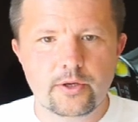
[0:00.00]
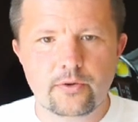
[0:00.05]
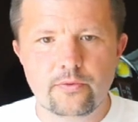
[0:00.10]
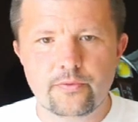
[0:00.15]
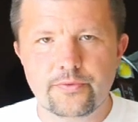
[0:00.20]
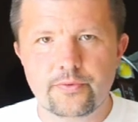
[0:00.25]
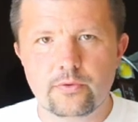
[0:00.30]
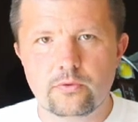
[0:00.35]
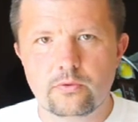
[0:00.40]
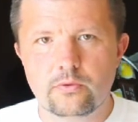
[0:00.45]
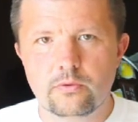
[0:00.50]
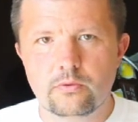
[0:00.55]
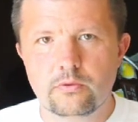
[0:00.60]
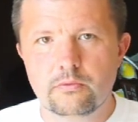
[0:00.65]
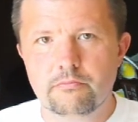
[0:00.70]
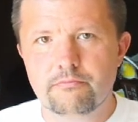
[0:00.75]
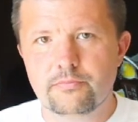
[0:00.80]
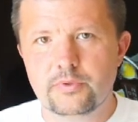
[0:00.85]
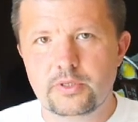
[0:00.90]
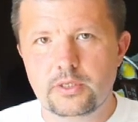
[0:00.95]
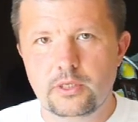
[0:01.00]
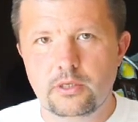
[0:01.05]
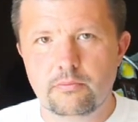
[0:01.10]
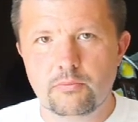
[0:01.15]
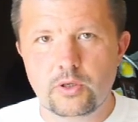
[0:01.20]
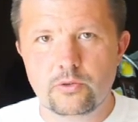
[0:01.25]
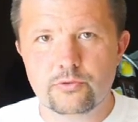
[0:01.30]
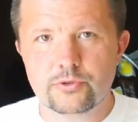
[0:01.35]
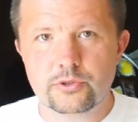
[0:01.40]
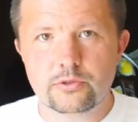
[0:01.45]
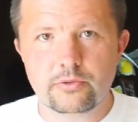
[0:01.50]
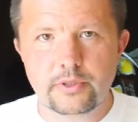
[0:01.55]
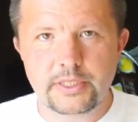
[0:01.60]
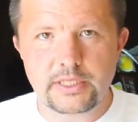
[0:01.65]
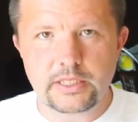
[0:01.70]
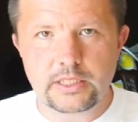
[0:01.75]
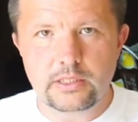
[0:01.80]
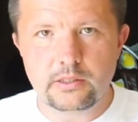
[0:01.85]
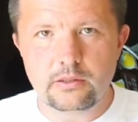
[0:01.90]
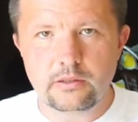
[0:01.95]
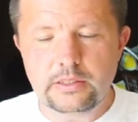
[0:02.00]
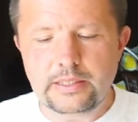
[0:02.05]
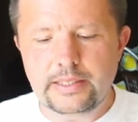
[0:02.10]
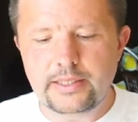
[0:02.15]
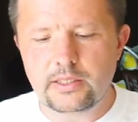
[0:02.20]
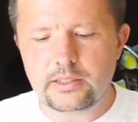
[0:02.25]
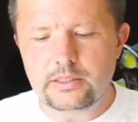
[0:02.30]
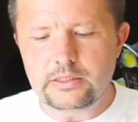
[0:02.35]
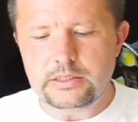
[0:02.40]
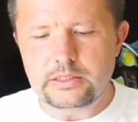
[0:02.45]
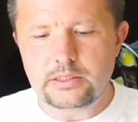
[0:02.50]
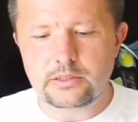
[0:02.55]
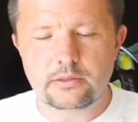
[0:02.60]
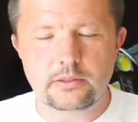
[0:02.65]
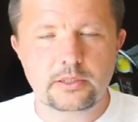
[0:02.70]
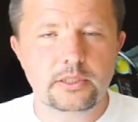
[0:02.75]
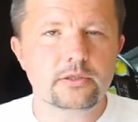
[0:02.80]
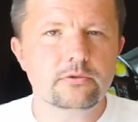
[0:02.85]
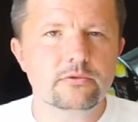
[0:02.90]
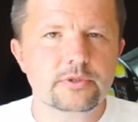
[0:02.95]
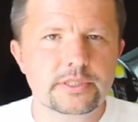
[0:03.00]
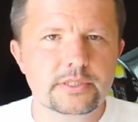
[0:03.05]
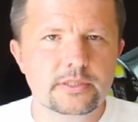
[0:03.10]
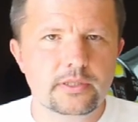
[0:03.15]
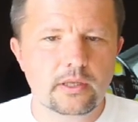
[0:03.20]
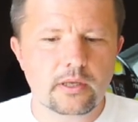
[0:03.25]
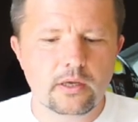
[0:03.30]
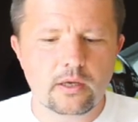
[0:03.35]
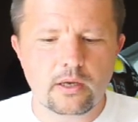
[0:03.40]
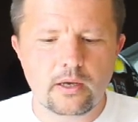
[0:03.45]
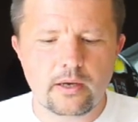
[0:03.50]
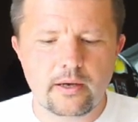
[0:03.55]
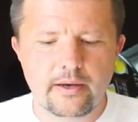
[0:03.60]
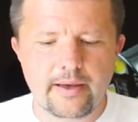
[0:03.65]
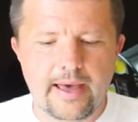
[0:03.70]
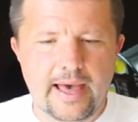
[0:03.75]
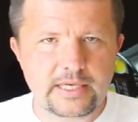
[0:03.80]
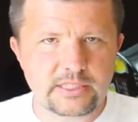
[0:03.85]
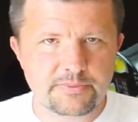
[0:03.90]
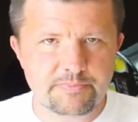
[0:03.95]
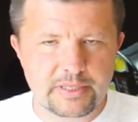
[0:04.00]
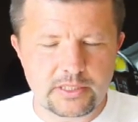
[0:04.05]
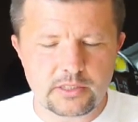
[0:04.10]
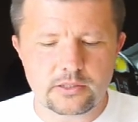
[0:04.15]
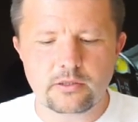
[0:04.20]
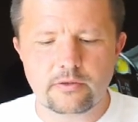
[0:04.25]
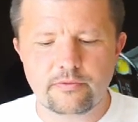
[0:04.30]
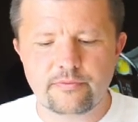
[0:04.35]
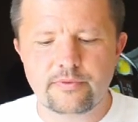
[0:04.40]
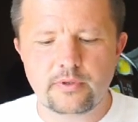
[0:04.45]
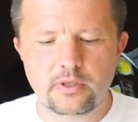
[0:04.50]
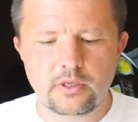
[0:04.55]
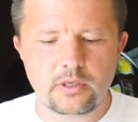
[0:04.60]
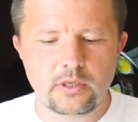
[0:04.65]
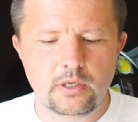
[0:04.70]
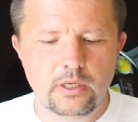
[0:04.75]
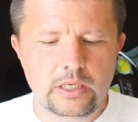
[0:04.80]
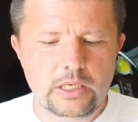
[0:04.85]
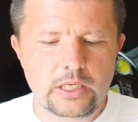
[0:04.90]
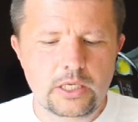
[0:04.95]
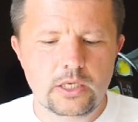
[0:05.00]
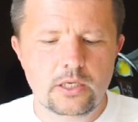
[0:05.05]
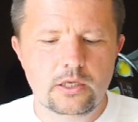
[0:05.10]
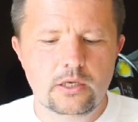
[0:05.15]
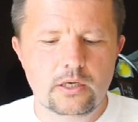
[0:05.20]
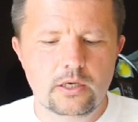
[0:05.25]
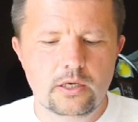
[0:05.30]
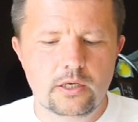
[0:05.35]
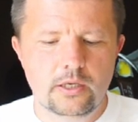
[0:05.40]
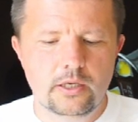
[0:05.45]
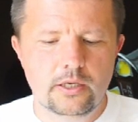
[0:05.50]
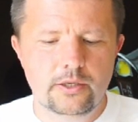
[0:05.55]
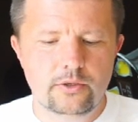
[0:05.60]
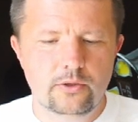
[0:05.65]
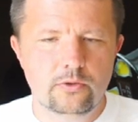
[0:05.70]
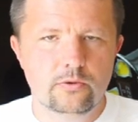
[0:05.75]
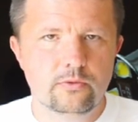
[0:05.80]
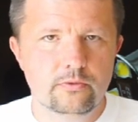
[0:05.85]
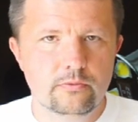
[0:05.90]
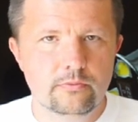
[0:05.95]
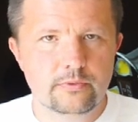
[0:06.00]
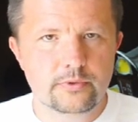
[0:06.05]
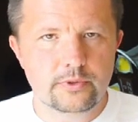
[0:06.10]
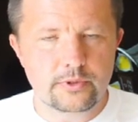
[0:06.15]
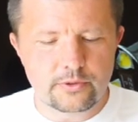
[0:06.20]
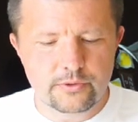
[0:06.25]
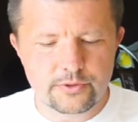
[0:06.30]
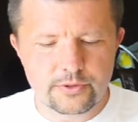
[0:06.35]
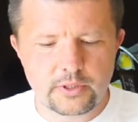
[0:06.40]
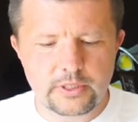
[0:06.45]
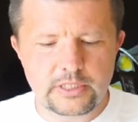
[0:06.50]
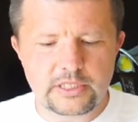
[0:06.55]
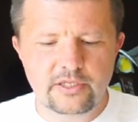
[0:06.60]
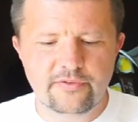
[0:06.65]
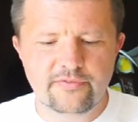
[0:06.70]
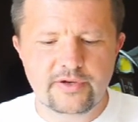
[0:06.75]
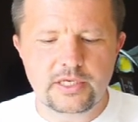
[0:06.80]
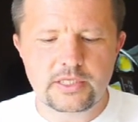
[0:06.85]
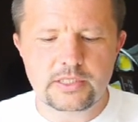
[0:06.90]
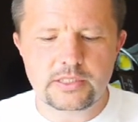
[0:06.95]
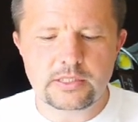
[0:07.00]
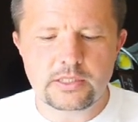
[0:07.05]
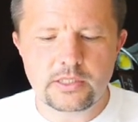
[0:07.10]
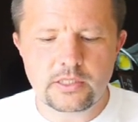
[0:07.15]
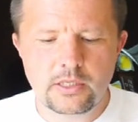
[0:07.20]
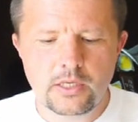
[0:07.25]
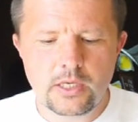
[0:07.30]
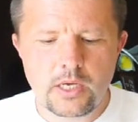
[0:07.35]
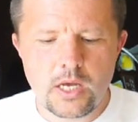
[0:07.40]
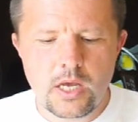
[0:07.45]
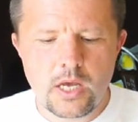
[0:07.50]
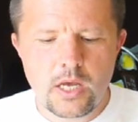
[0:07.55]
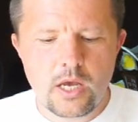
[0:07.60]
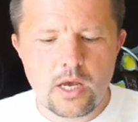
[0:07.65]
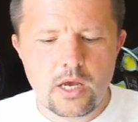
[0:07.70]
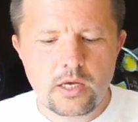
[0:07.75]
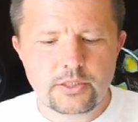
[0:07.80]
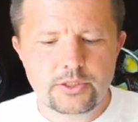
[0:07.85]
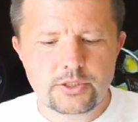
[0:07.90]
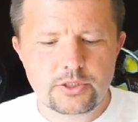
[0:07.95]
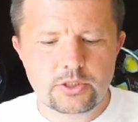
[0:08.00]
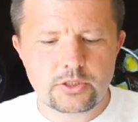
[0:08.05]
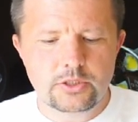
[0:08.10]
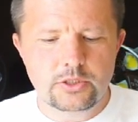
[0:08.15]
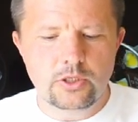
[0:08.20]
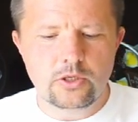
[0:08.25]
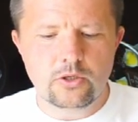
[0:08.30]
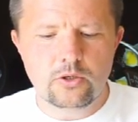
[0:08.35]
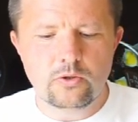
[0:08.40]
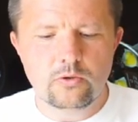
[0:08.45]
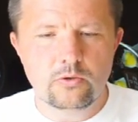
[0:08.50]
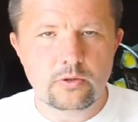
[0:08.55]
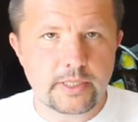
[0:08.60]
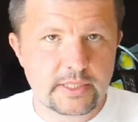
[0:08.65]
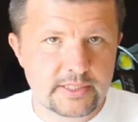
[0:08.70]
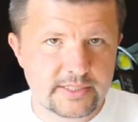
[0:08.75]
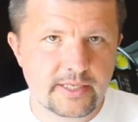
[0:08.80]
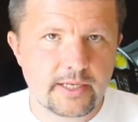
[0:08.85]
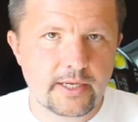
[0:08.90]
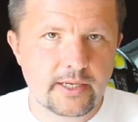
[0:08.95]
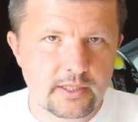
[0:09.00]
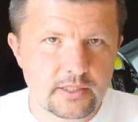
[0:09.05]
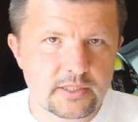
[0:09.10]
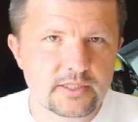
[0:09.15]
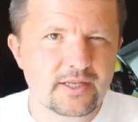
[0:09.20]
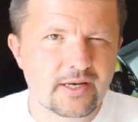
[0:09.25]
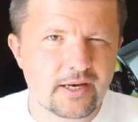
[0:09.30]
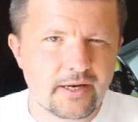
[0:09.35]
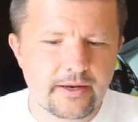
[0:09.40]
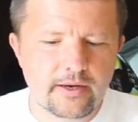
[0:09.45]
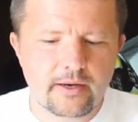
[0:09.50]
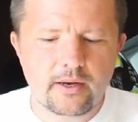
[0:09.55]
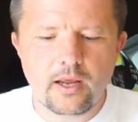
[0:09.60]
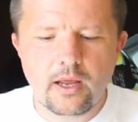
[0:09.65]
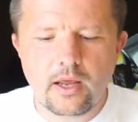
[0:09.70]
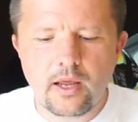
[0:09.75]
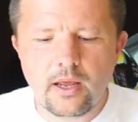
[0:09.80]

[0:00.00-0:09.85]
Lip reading: go through the most critical and interesting aspects of the new user interface. So let's get it started.